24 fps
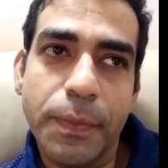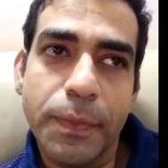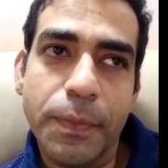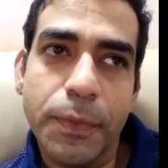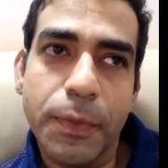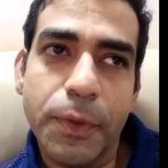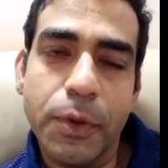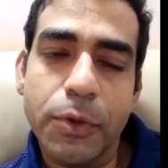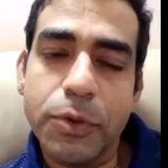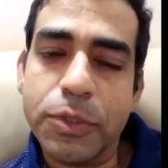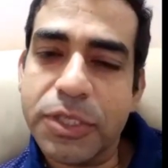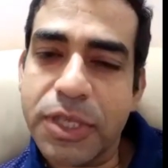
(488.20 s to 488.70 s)

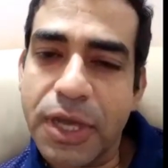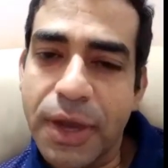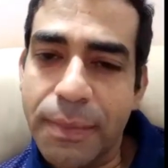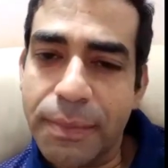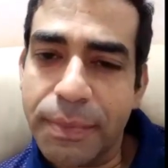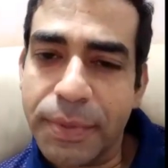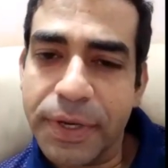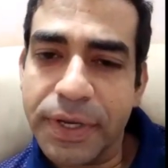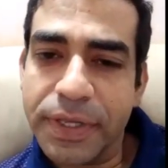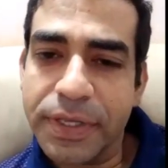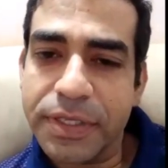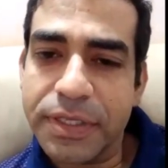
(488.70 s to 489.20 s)
Those
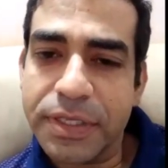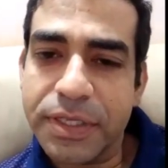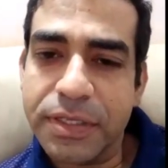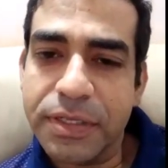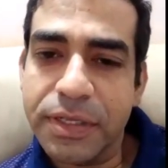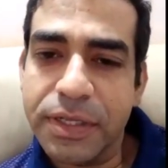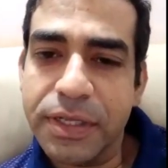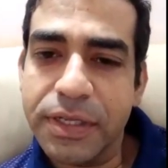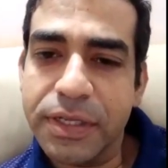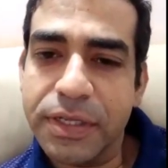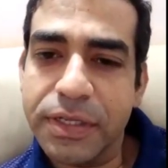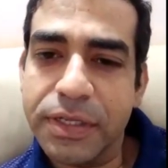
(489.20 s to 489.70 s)
companies
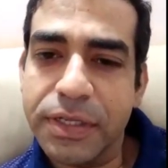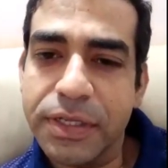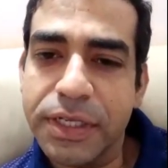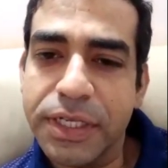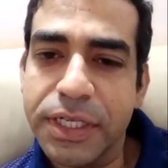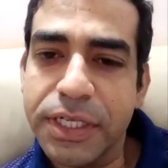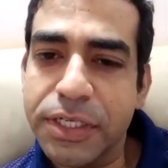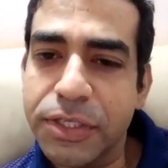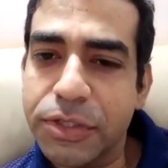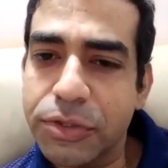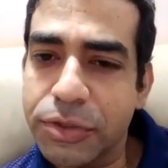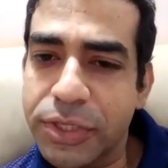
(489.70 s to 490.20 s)

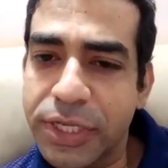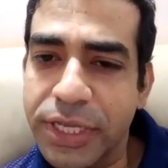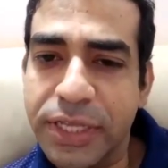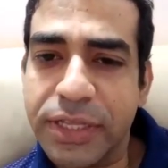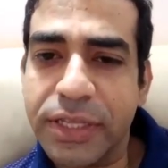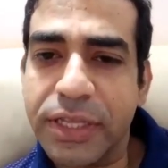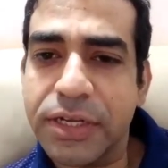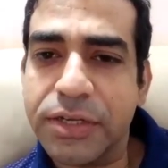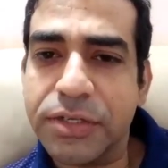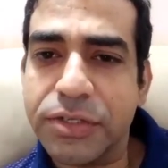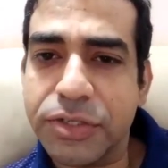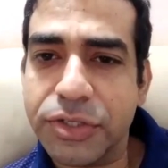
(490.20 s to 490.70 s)
need to take
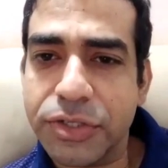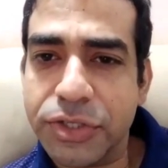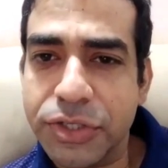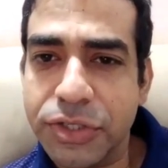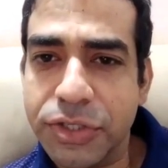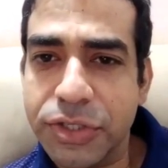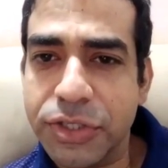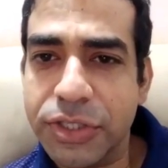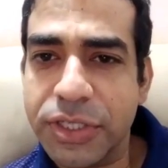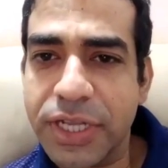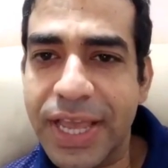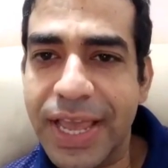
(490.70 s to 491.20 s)
their
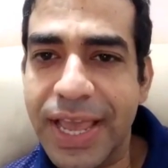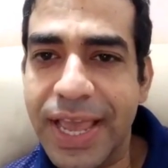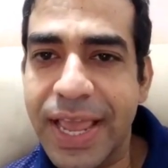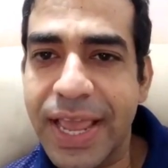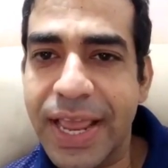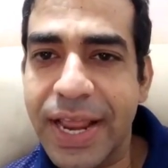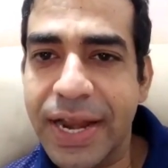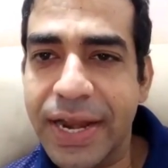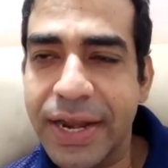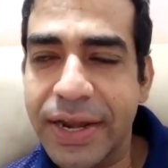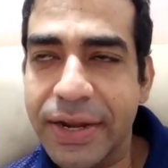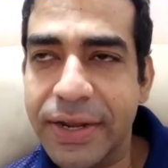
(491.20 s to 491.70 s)
decisions
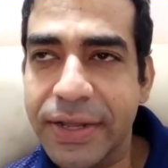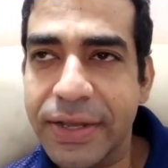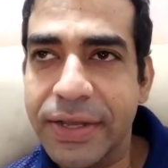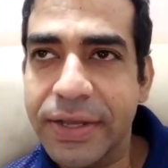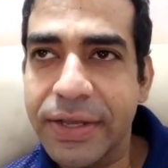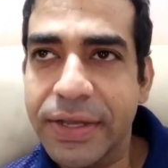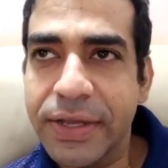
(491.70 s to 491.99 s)
and,